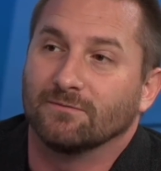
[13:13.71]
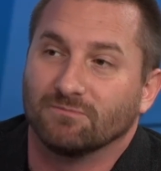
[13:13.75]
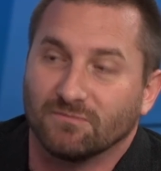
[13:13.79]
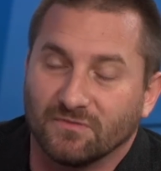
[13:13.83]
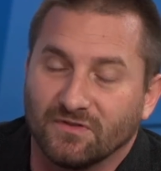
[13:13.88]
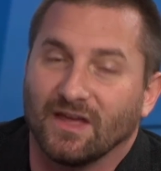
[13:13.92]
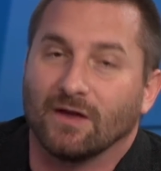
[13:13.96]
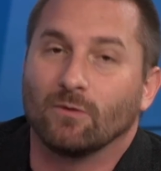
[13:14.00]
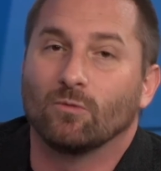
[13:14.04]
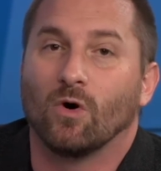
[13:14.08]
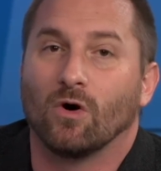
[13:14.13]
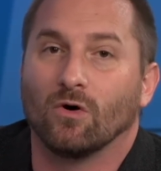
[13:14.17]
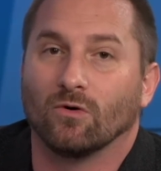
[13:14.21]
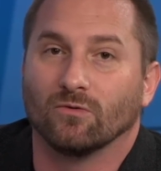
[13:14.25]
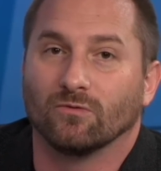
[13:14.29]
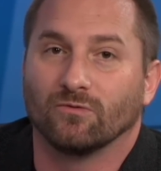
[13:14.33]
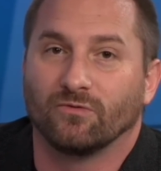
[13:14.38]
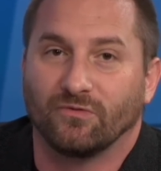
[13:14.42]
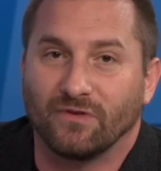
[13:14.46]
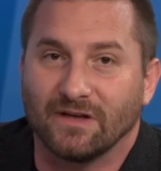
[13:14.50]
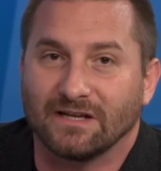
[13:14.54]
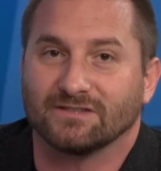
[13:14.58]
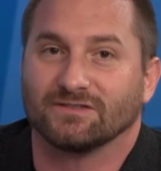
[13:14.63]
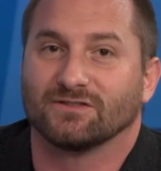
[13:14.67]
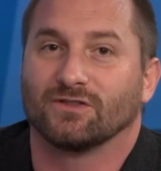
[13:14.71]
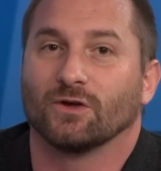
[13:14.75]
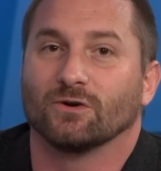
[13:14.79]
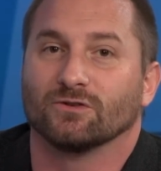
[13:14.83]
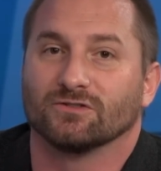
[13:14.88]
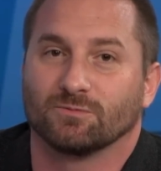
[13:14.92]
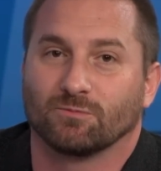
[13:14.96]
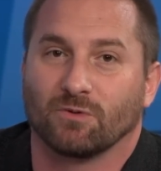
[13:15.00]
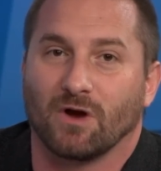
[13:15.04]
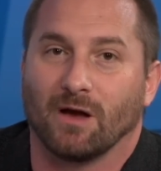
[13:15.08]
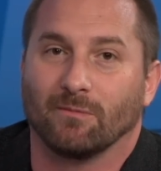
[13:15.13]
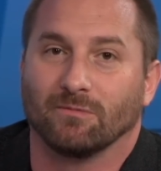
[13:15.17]
They won't fix
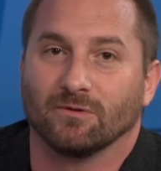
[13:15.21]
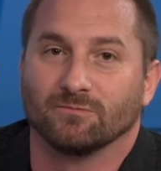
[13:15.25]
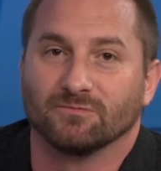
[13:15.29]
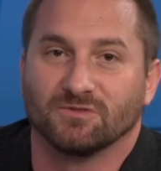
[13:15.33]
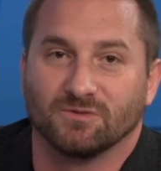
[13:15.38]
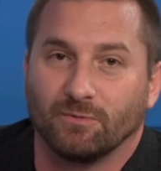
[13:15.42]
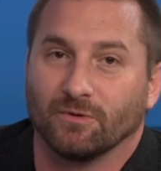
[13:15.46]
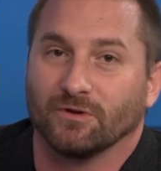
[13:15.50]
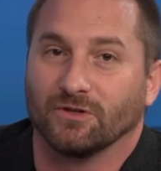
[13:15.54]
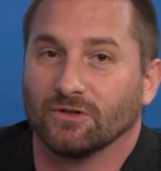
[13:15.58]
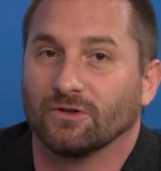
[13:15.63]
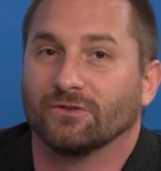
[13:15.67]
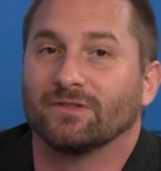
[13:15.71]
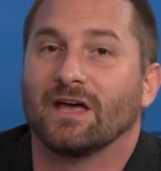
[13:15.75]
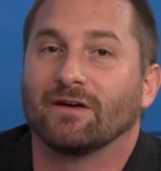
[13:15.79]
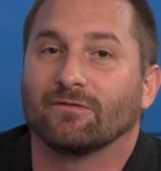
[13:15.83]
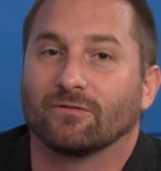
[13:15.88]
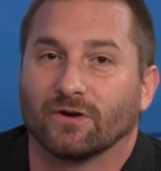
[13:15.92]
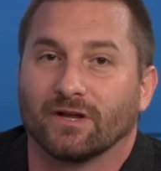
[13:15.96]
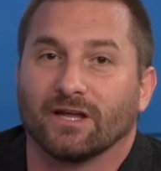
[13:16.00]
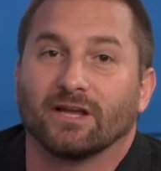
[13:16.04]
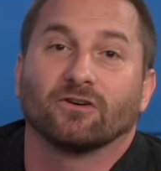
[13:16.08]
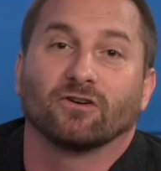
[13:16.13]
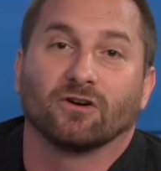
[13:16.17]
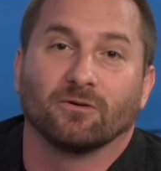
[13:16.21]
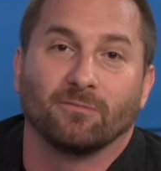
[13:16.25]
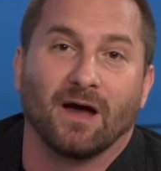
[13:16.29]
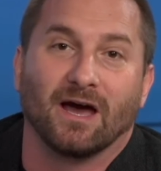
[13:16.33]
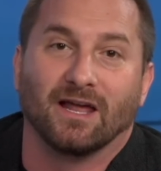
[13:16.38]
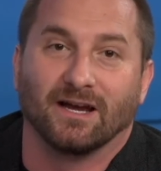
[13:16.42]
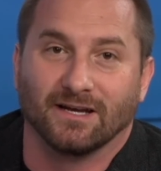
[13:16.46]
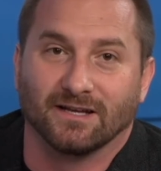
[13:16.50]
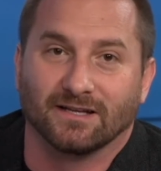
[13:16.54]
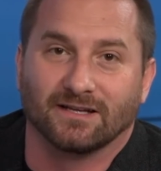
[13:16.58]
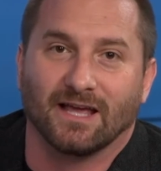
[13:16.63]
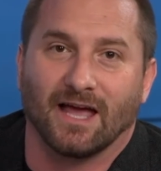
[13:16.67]
those problems, but you'll never hear
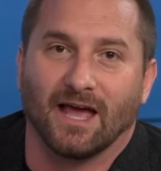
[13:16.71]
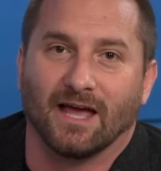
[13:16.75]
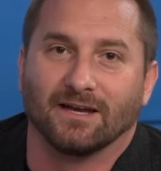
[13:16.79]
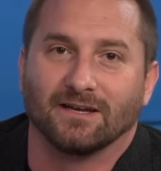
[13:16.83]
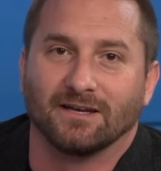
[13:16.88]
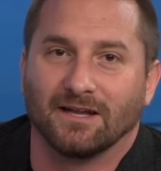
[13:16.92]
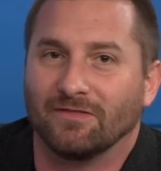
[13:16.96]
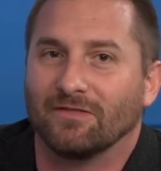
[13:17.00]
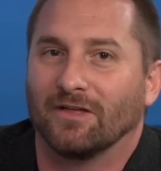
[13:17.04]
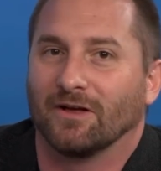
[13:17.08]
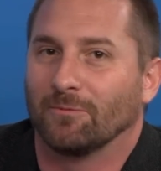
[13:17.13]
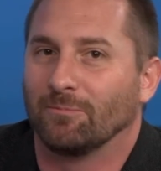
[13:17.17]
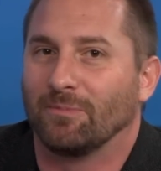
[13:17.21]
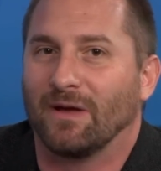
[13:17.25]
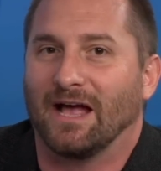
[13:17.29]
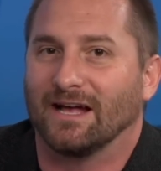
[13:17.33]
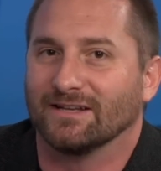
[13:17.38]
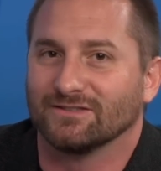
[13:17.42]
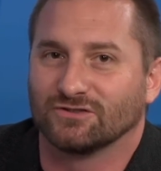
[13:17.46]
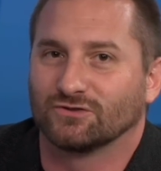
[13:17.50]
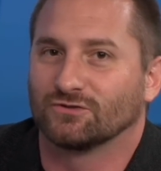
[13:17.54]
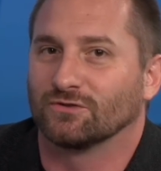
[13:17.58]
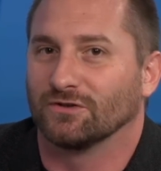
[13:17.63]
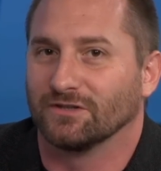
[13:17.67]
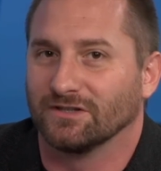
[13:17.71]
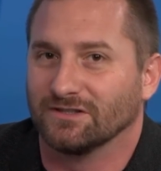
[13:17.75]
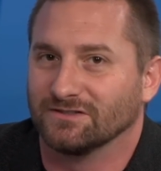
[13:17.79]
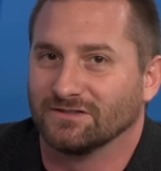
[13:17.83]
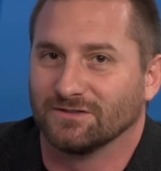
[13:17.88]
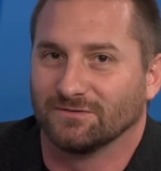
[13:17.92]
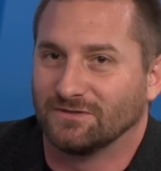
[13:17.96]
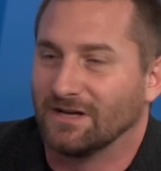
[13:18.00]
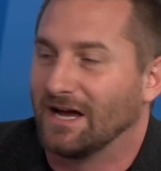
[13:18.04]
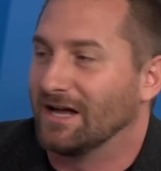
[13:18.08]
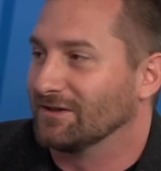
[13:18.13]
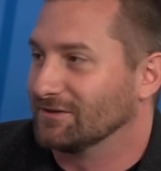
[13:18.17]
about it again. And they'll pass trillions
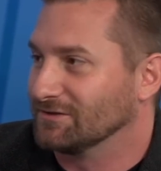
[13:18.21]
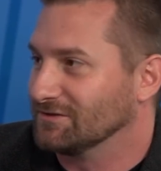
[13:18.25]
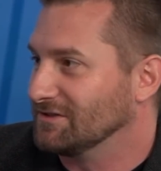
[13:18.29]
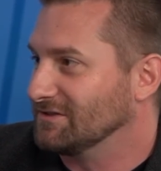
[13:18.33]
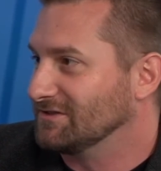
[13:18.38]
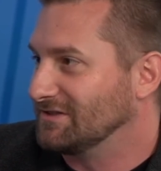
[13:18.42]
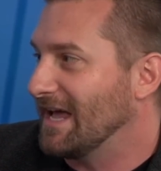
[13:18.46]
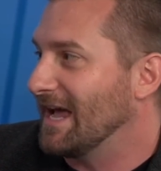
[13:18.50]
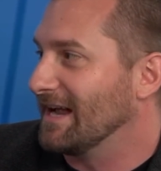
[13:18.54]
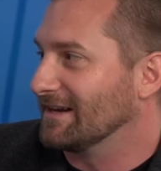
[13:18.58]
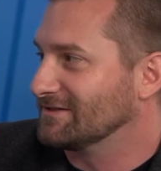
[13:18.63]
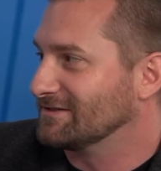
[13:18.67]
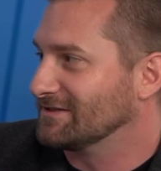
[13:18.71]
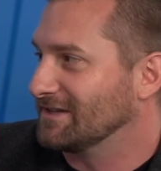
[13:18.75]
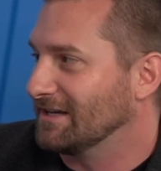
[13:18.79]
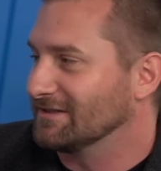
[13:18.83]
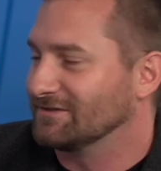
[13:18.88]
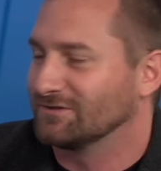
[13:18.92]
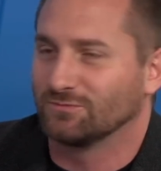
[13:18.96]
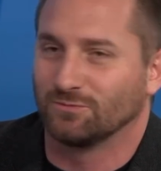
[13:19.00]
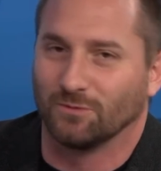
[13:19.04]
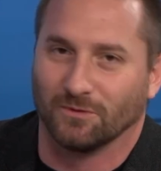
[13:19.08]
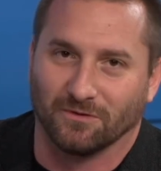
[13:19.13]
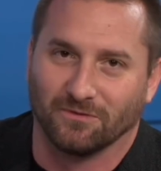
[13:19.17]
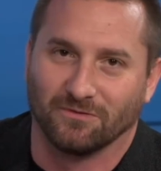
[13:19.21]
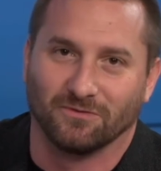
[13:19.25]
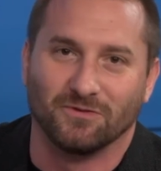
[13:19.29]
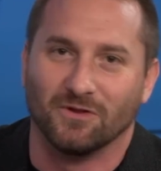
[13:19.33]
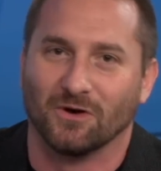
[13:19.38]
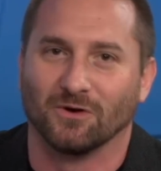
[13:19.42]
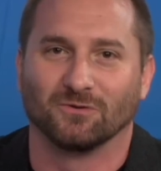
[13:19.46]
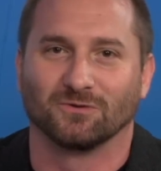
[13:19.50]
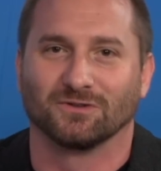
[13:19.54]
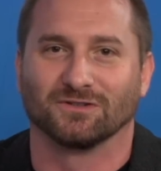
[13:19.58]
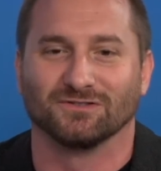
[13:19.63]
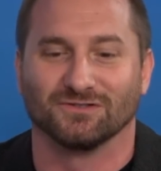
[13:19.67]
of dollars in tax cuts with
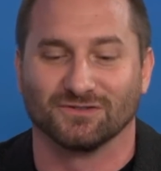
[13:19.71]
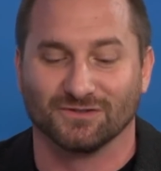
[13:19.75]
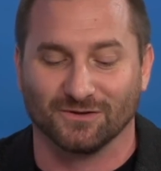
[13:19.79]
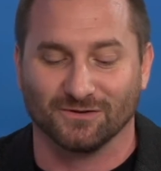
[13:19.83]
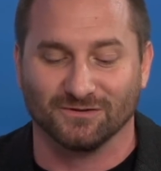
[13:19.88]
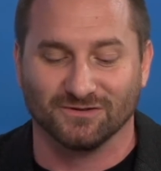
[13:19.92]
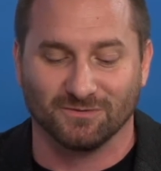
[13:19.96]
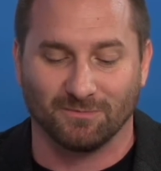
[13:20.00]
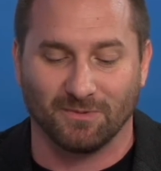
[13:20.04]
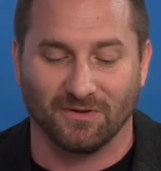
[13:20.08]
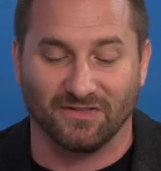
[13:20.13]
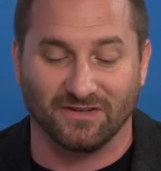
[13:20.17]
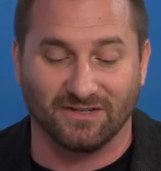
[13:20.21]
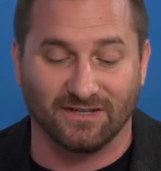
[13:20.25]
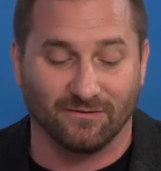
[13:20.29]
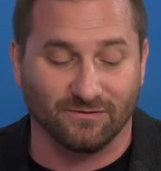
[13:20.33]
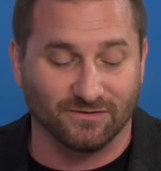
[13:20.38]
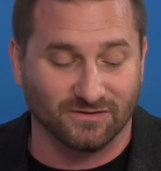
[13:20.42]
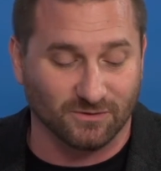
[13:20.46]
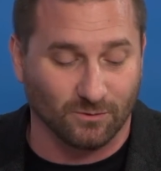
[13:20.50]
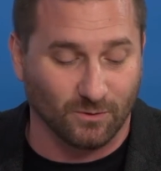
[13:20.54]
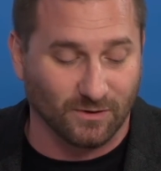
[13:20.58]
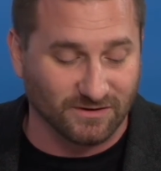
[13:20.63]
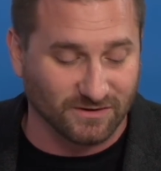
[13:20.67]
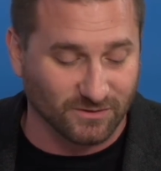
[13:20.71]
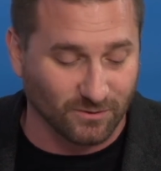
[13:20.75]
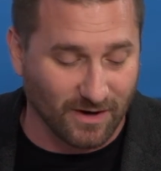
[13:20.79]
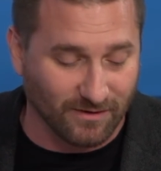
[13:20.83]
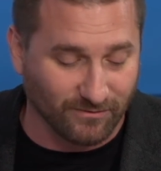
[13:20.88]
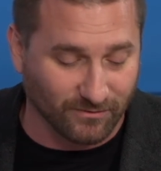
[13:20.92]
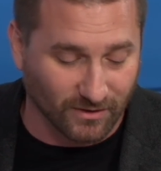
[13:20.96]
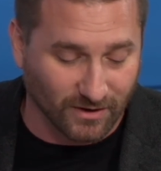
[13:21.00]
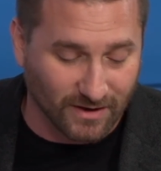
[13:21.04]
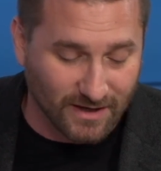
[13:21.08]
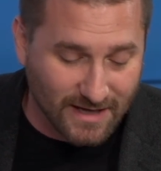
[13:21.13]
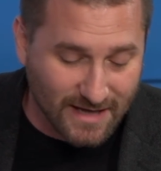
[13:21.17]
no concerns about the deficit
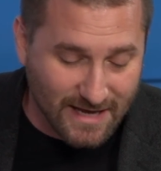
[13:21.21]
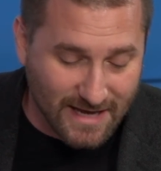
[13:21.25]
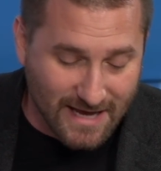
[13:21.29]
whatsoever.